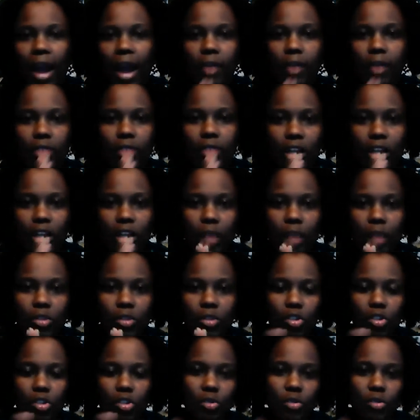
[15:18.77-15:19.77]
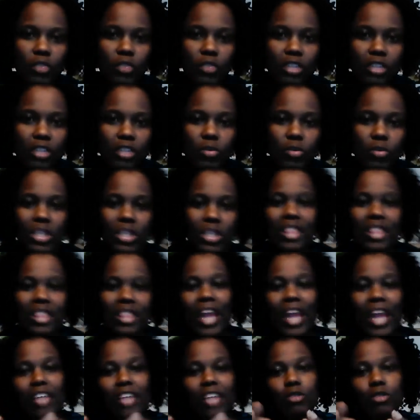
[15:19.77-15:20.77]
the number 2 Victory. Thank
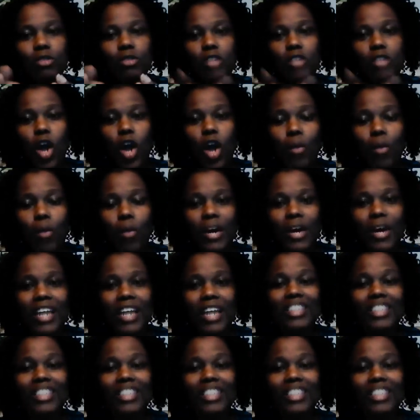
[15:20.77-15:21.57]
you so much.